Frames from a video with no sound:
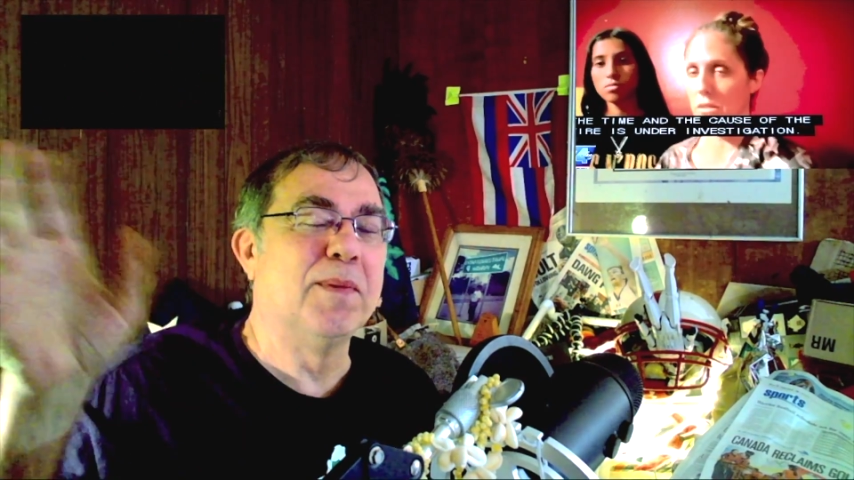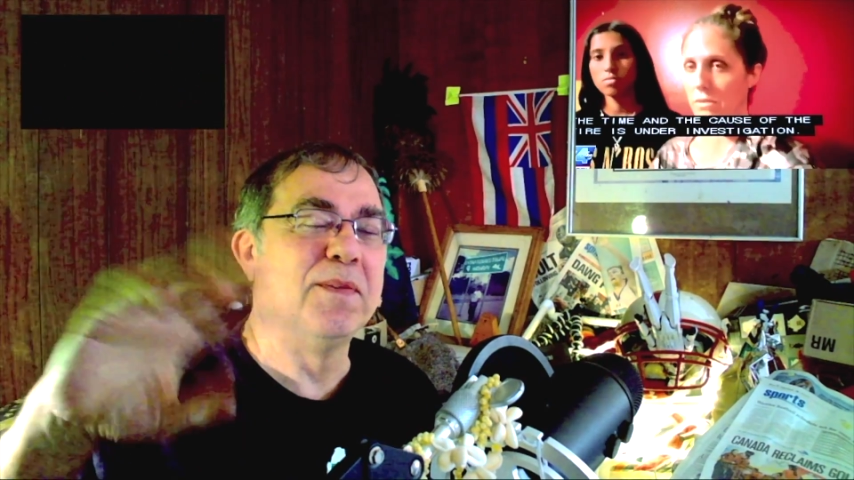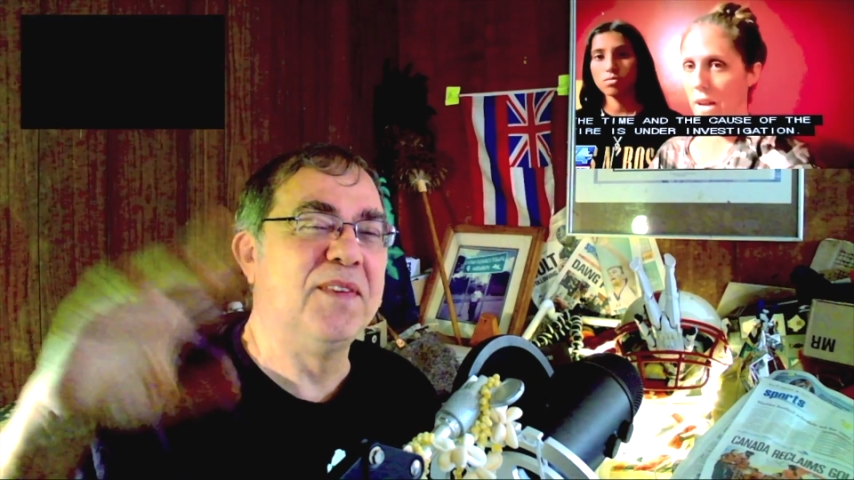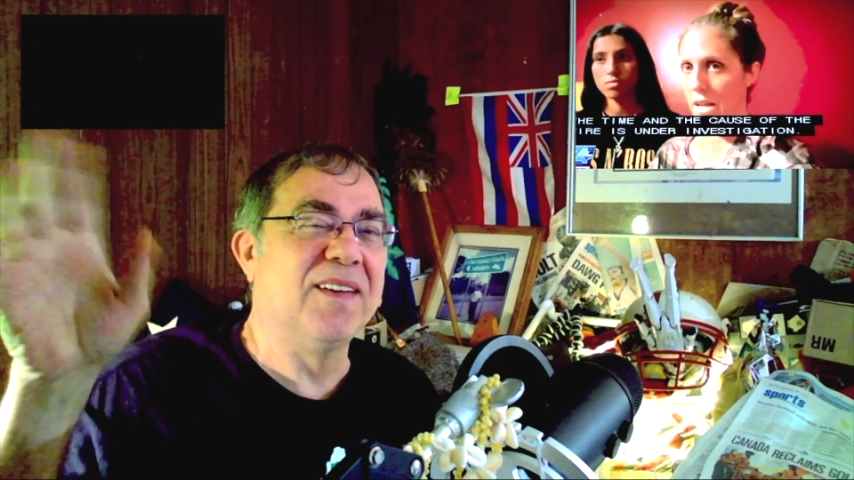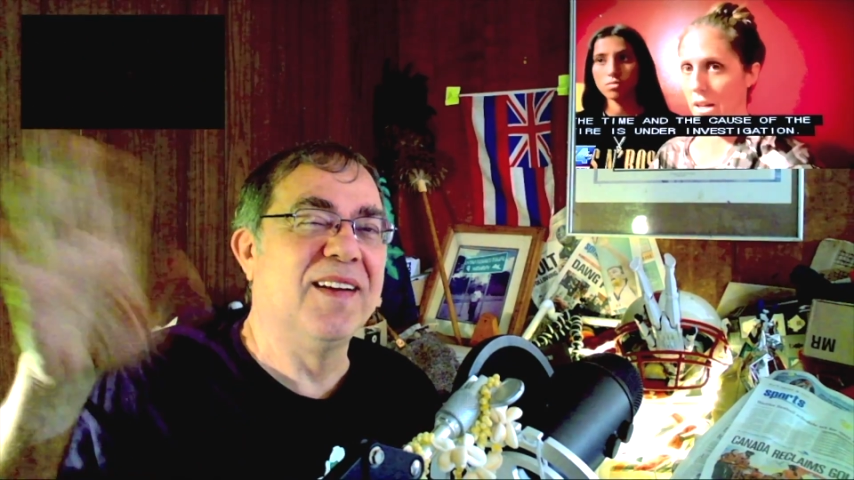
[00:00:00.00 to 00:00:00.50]

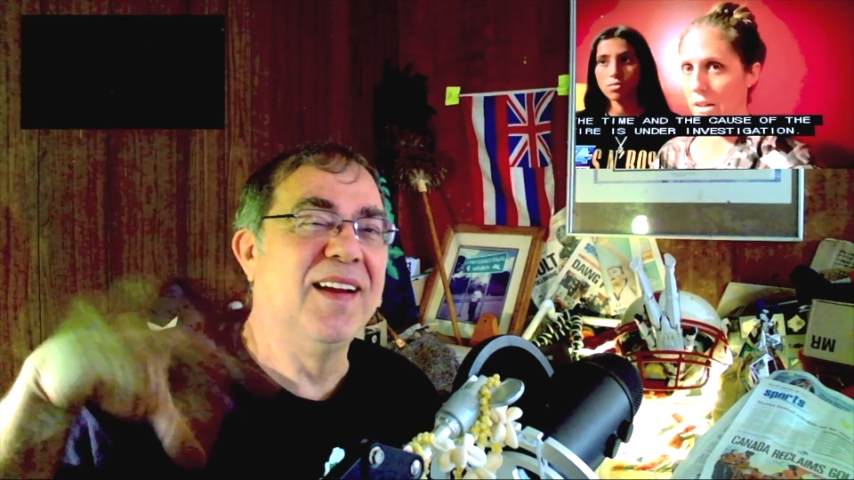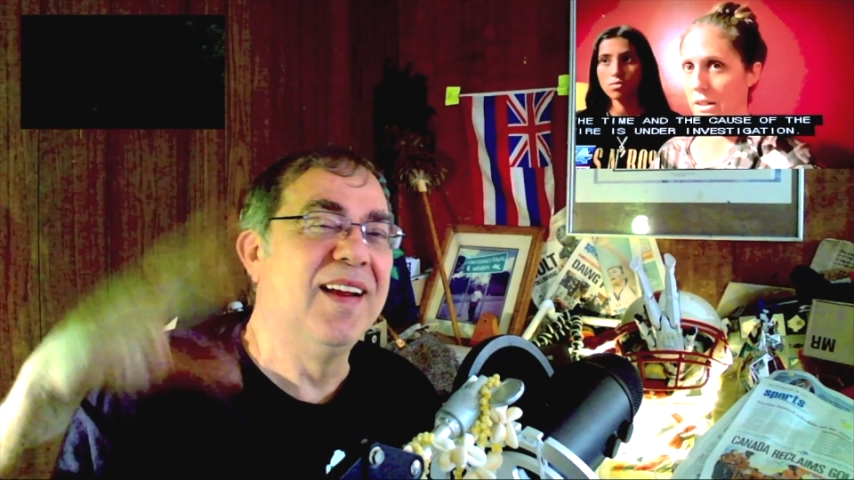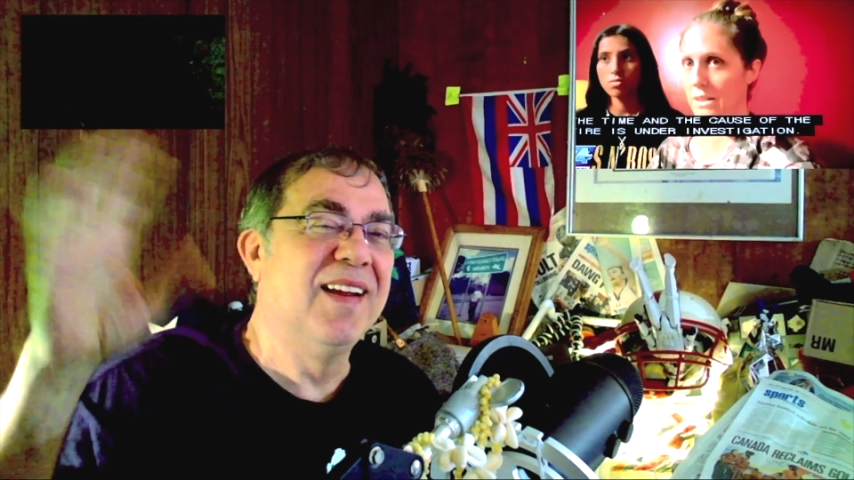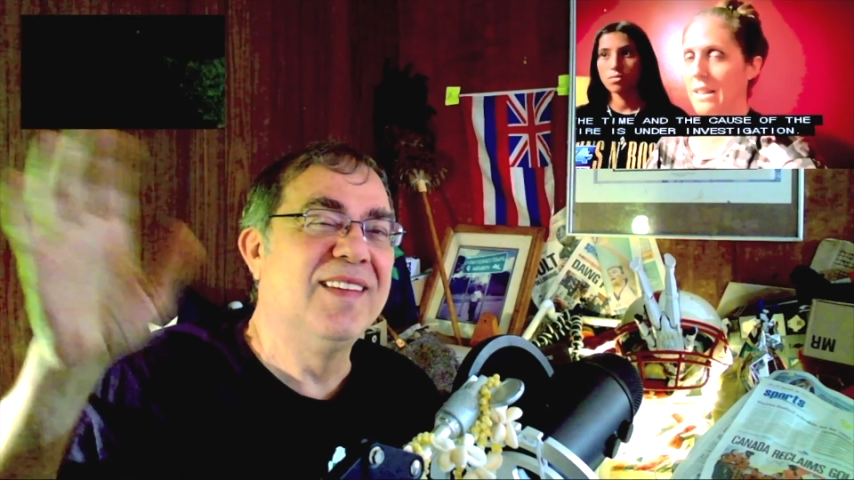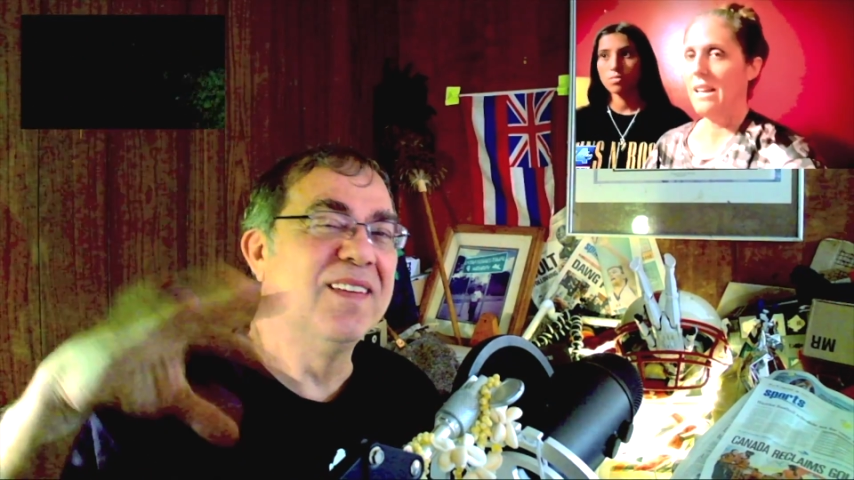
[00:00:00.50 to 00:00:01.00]
promote fear.
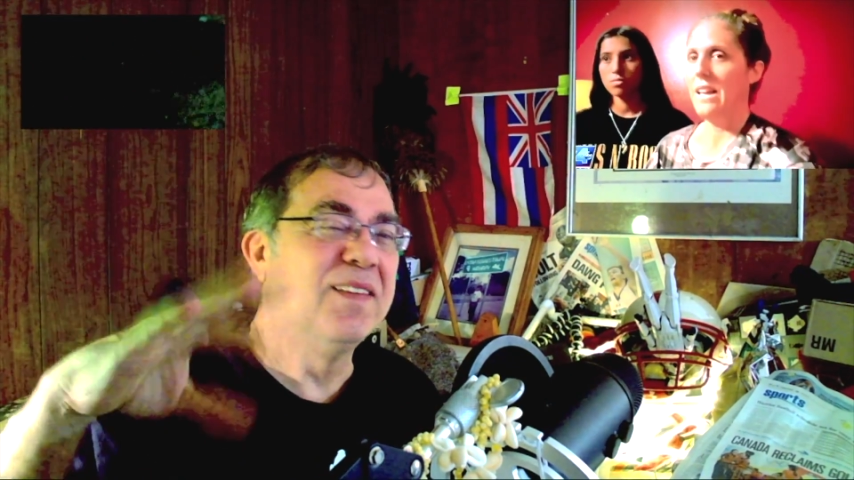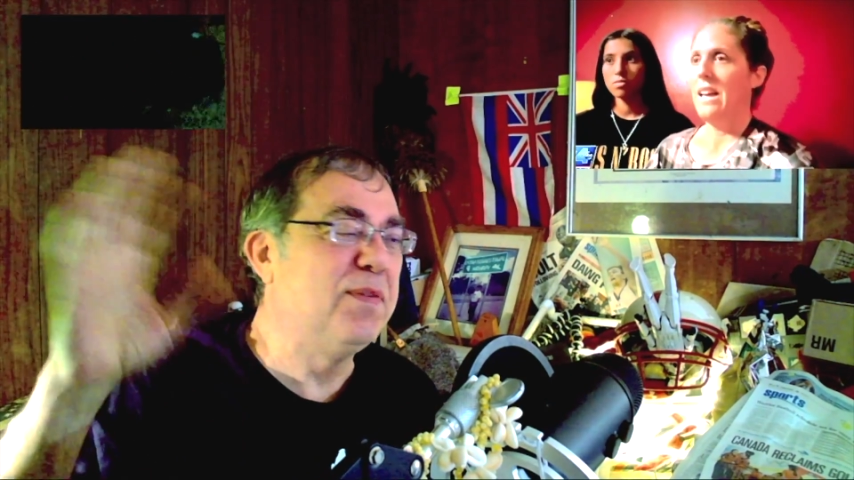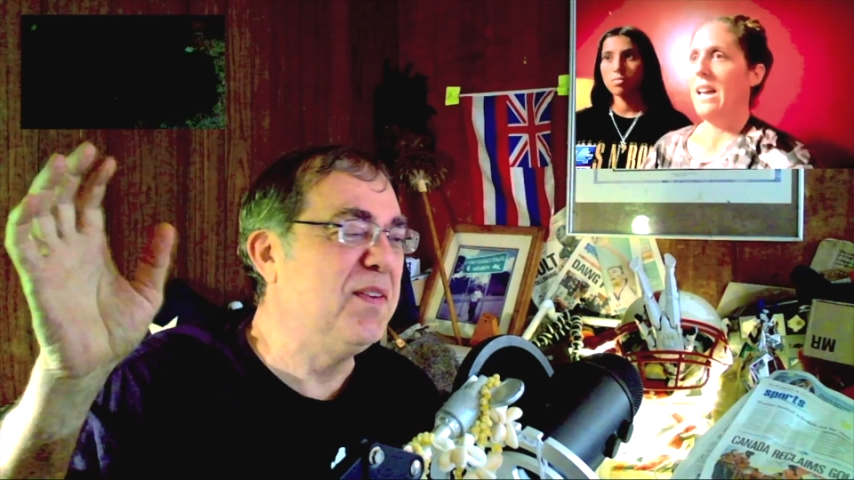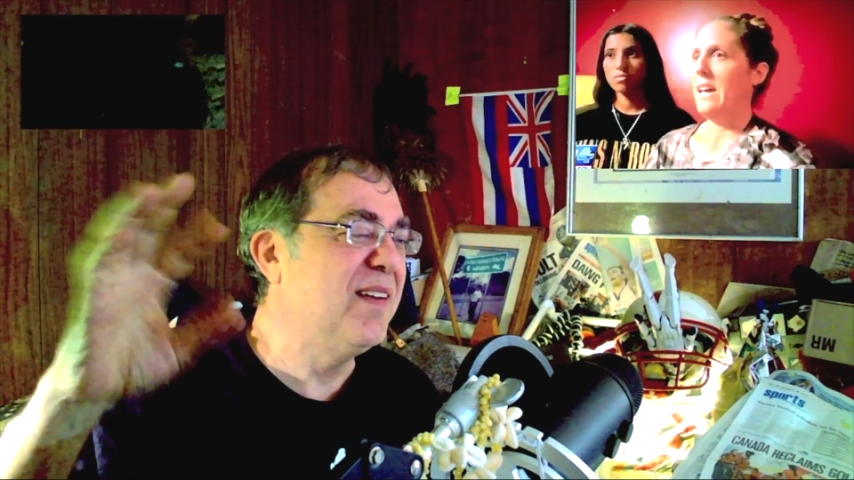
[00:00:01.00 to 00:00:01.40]
Don't